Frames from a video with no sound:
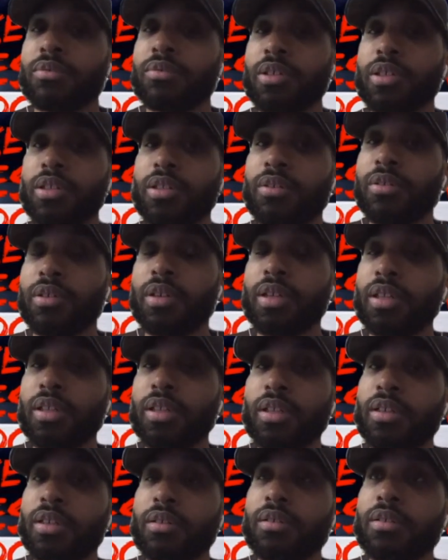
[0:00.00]
really do
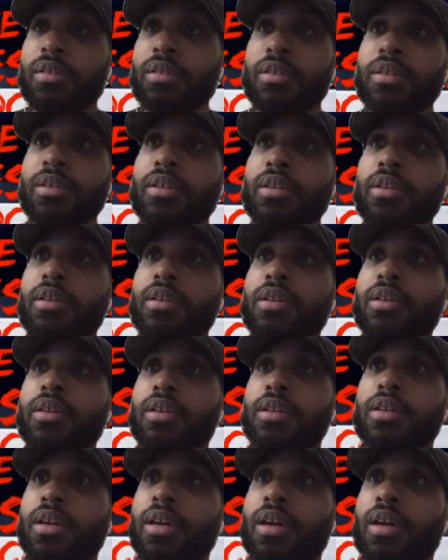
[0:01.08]
anything.
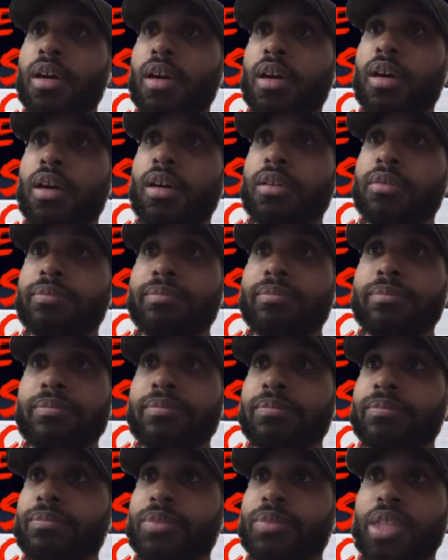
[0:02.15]
Uh,
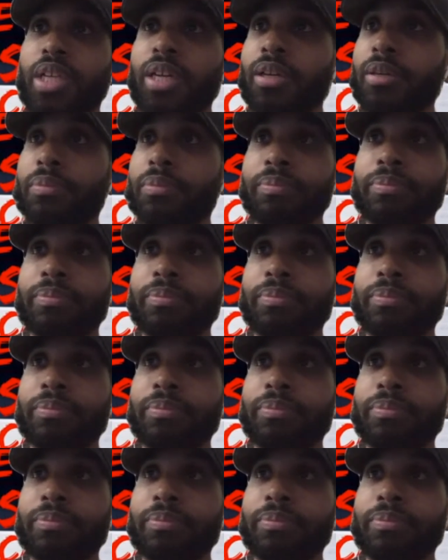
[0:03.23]
yeah.